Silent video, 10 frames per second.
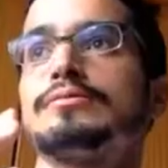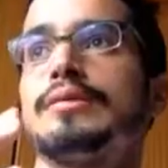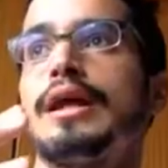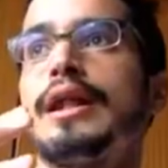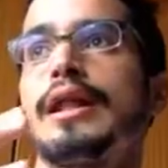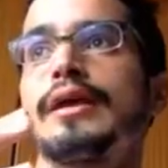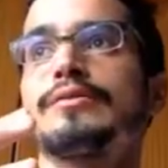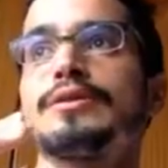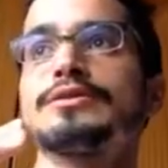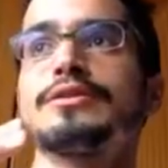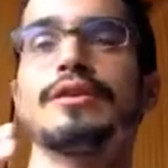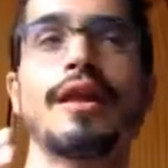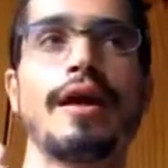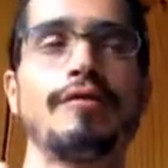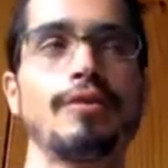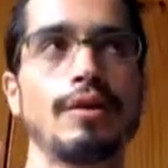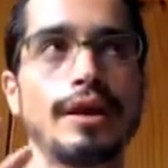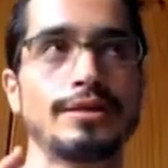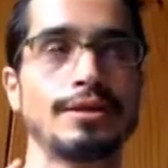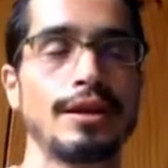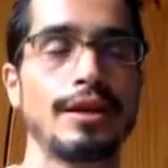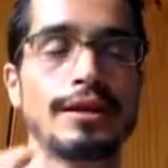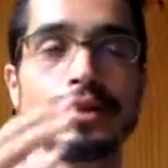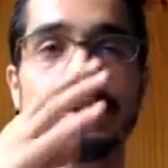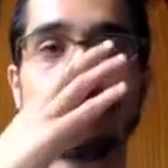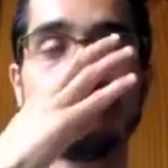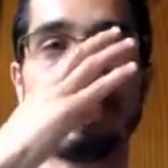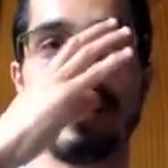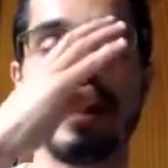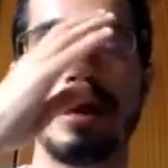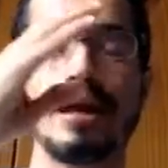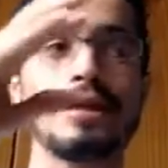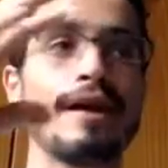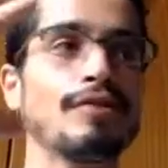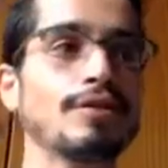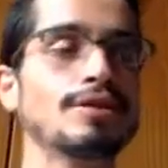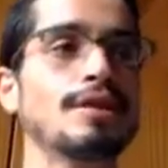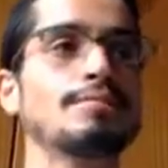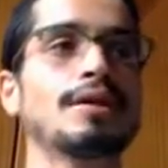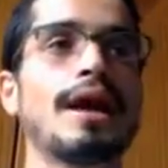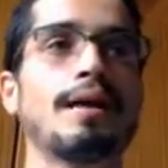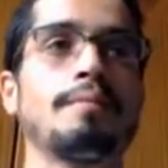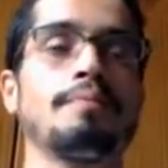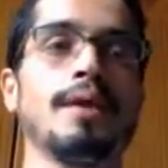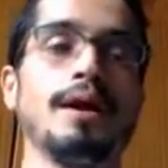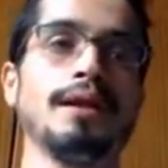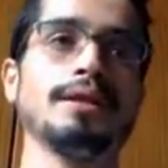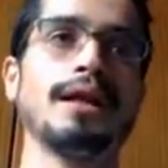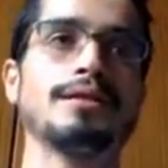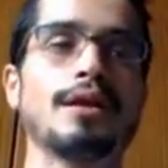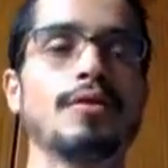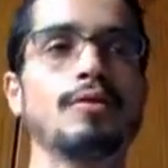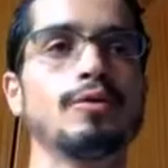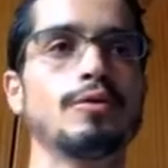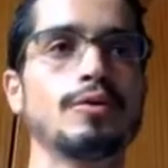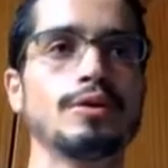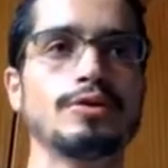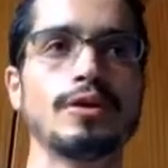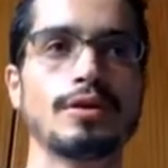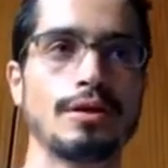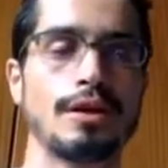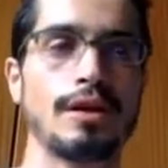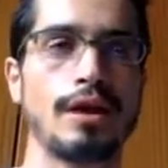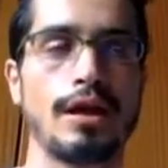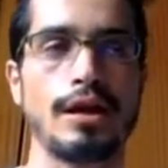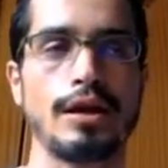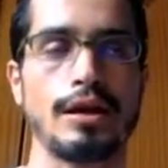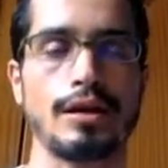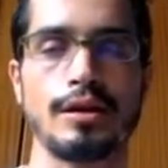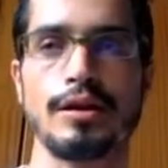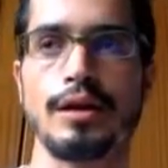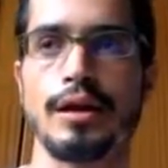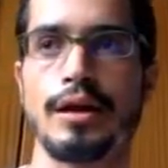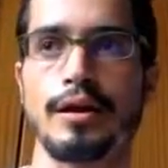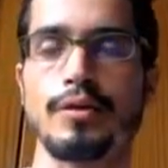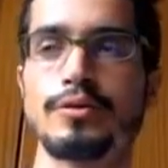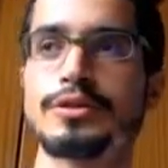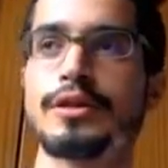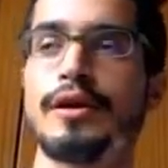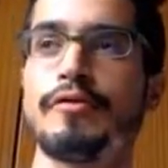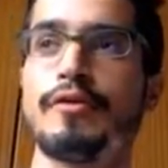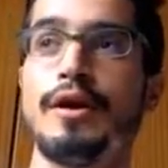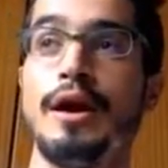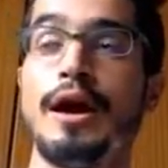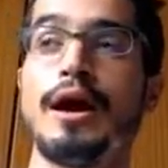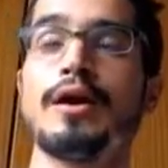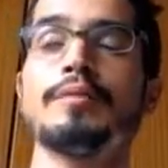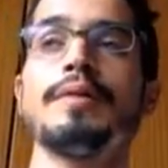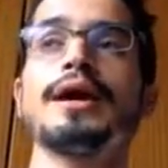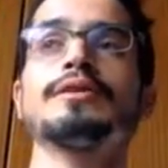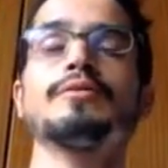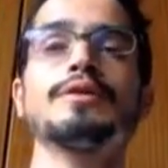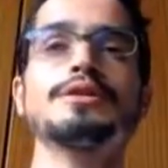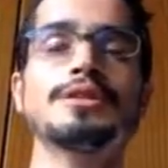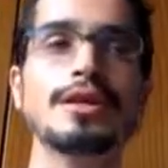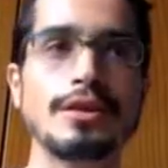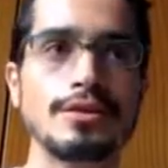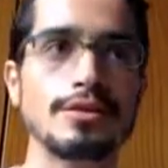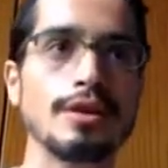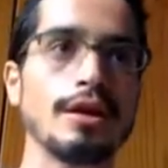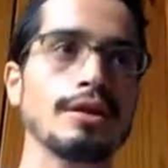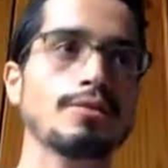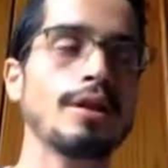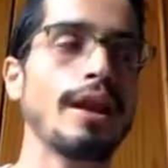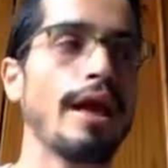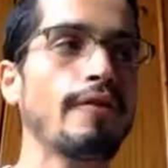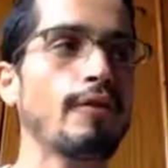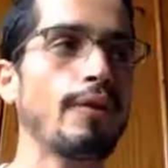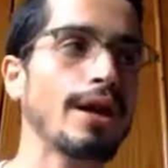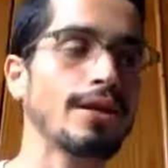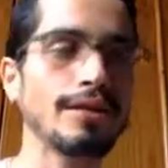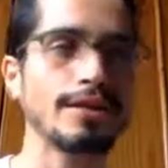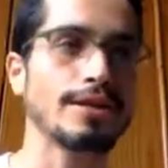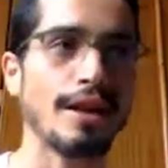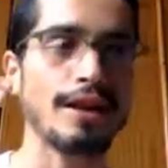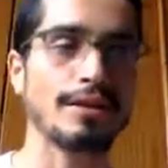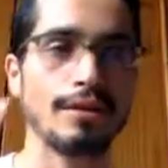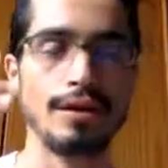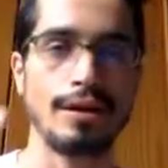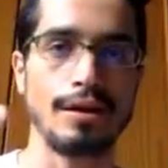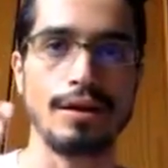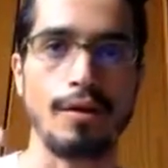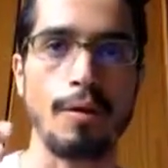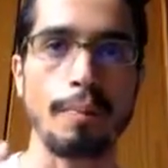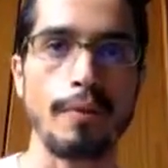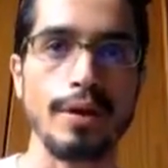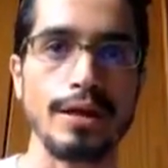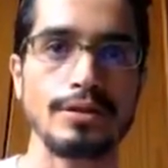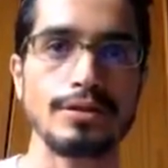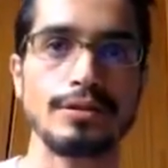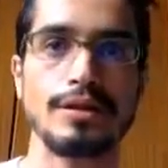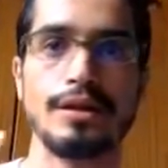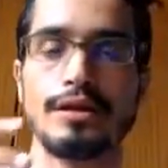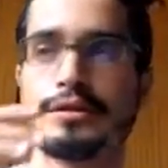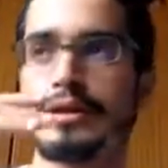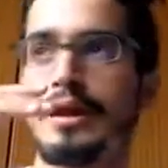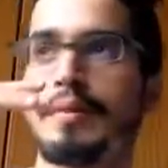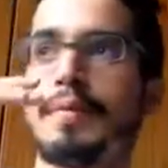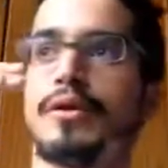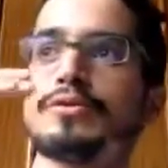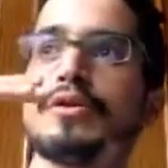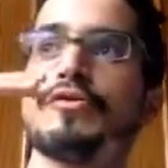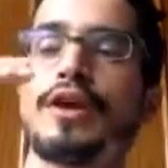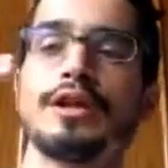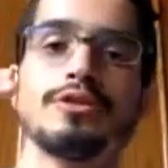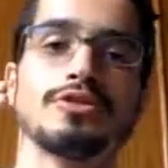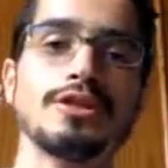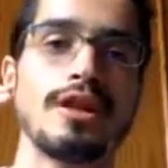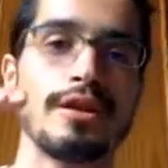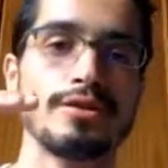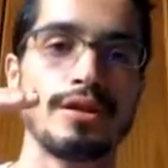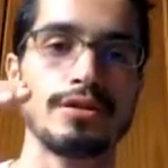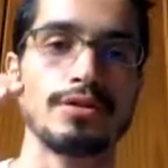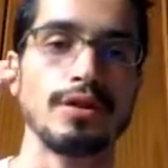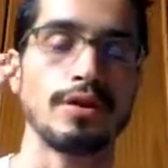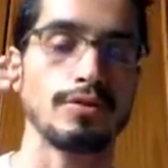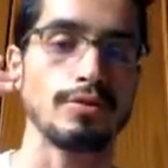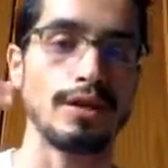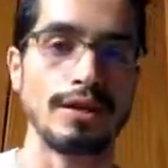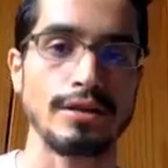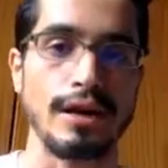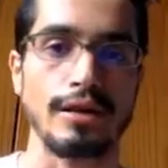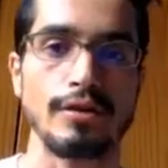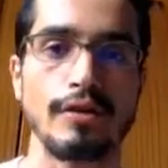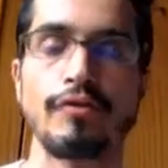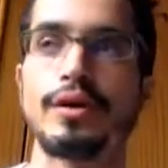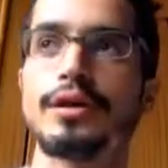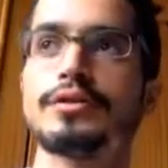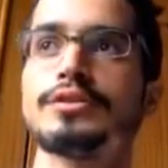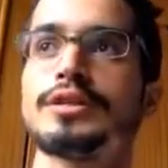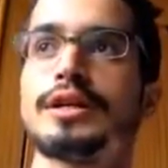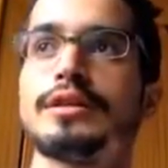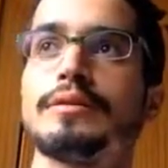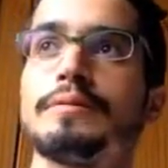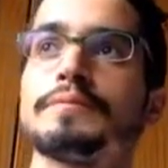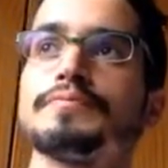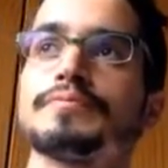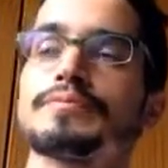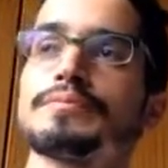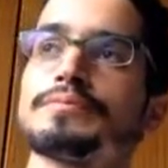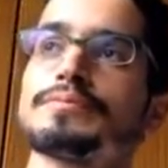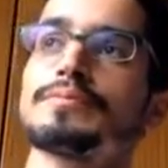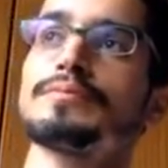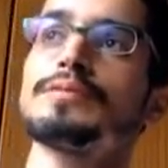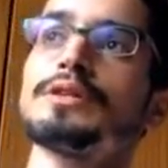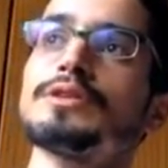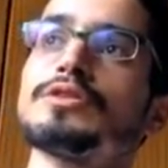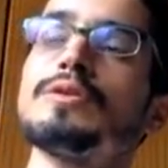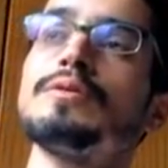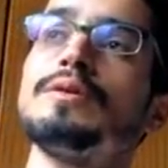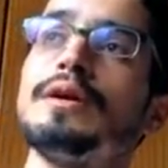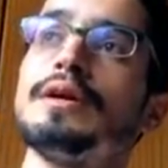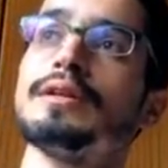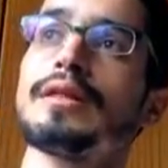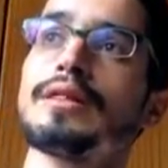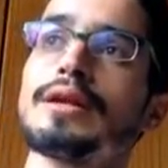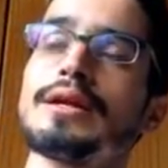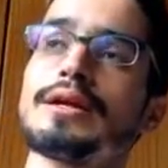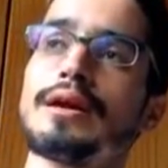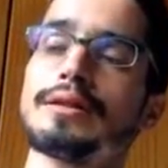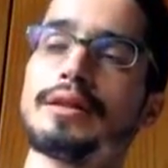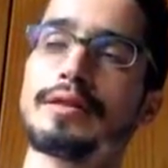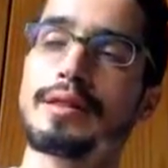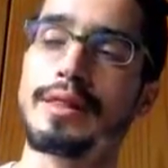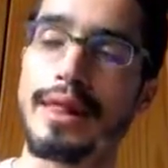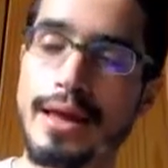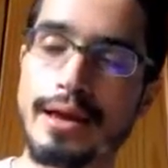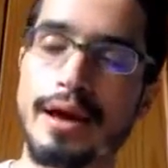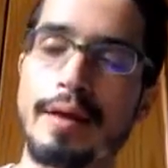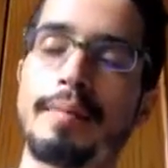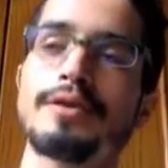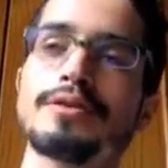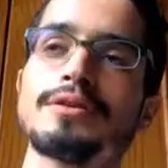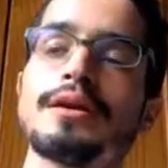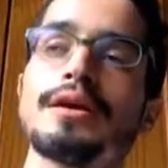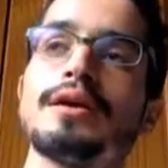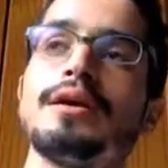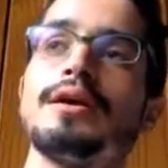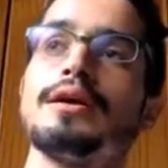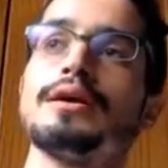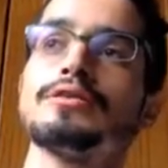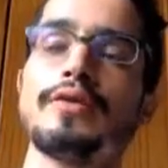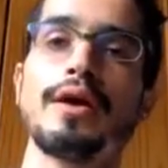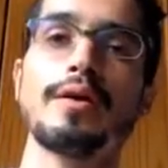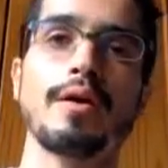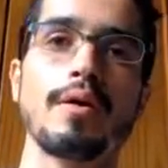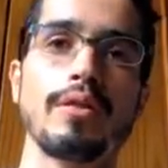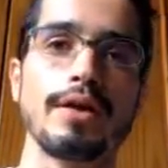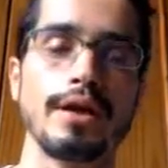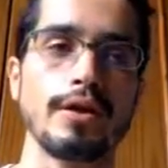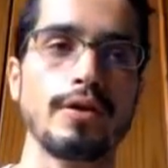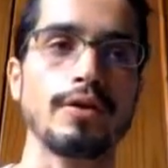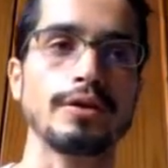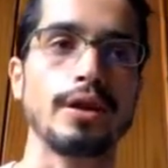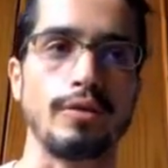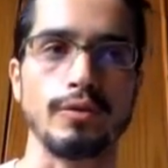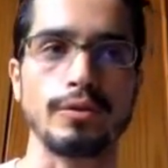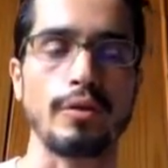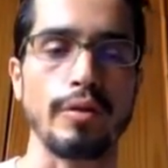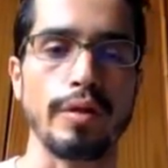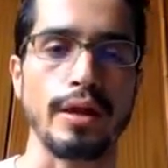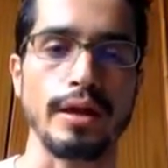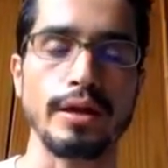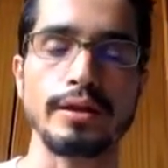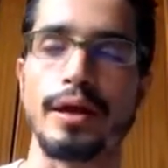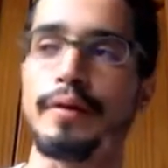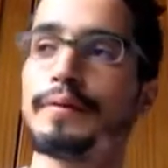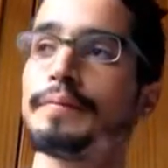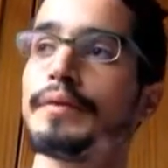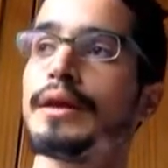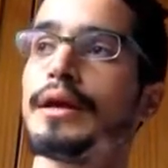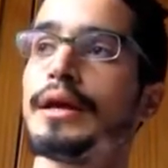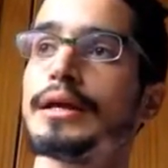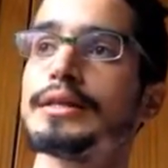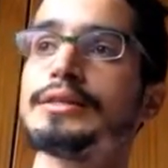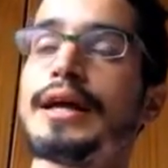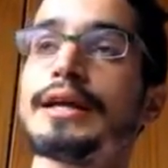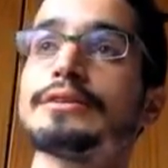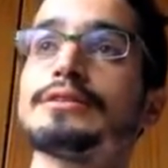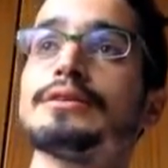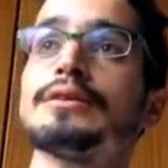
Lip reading: electricity level, let's say like that. And after some time that the guru is not close enough, our mind recedes to a level where it can operate the amount of energy that is necessary to that kind of understanding. So the thing about the spherical thinking or the onion thinking now is that